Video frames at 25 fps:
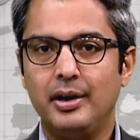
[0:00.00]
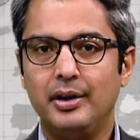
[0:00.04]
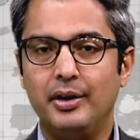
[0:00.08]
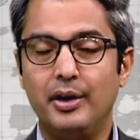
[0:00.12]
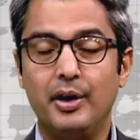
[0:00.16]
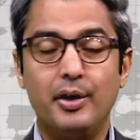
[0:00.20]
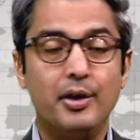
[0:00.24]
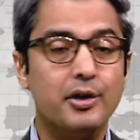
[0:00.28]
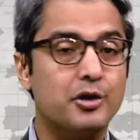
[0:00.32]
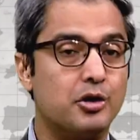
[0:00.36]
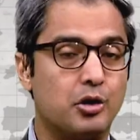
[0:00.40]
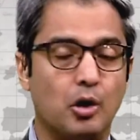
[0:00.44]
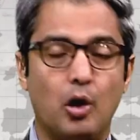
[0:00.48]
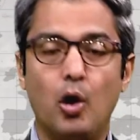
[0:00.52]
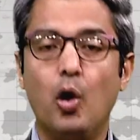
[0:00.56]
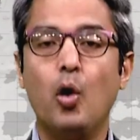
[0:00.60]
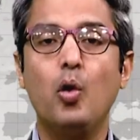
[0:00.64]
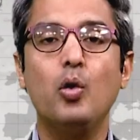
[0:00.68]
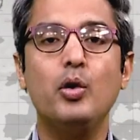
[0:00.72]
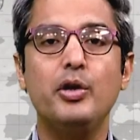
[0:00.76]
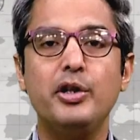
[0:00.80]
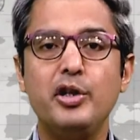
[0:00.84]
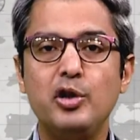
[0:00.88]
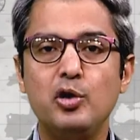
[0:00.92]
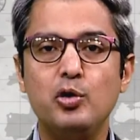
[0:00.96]
there is
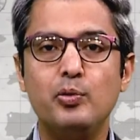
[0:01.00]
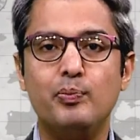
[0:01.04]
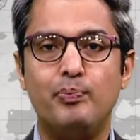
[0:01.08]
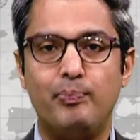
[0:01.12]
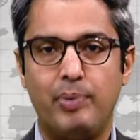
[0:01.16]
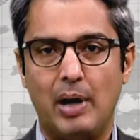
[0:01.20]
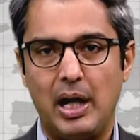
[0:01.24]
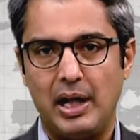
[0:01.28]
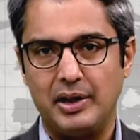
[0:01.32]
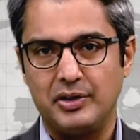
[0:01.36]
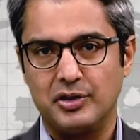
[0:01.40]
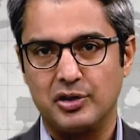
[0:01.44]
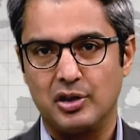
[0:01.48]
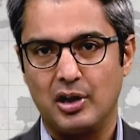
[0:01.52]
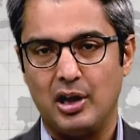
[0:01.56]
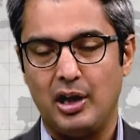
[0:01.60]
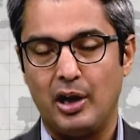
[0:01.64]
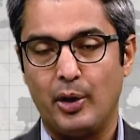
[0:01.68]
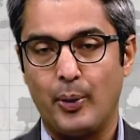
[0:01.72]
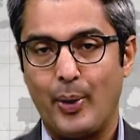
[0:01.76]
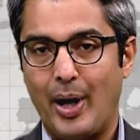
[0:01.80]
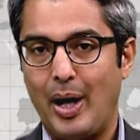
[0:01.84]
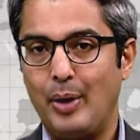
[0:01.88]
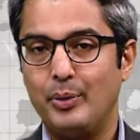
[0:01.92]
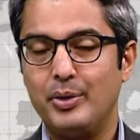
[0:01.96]
whole new buzz
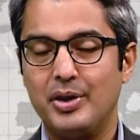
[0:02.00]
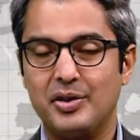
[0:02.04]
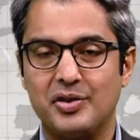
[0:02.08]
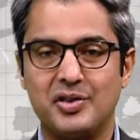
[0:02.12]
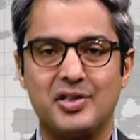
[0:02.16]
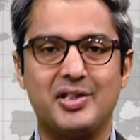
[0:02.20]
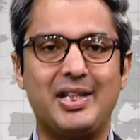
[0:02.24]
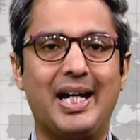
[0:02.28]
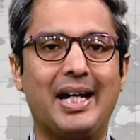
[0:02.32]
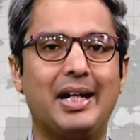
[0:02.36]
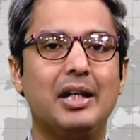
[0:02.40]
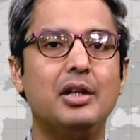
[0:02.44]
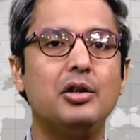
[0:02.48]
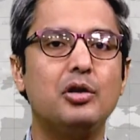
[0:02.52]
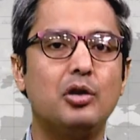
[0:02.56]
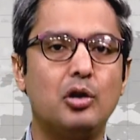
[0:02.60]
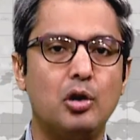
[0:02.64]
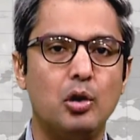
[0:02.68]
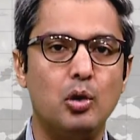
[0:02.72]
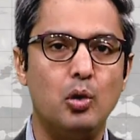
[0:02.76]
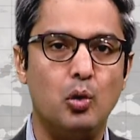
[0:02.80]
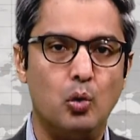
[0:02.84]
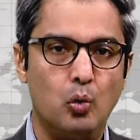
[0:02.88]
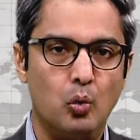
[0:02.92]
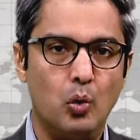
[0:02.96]
around a second
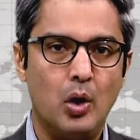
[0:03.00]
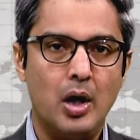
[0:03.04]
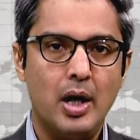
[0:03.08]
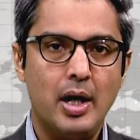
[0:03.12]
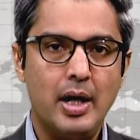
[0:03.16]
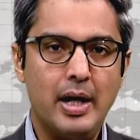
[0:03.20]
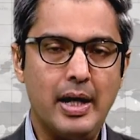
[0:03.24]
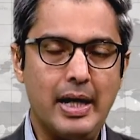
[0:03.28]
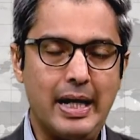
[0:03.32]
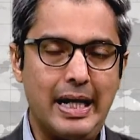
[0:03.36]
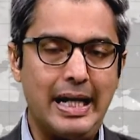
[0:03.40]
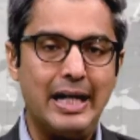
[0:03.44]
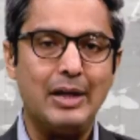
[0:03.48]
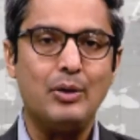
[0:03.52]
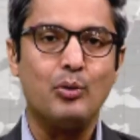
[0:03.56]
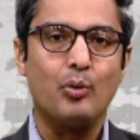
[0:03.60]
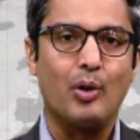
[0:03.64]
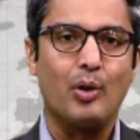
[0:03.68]
coup in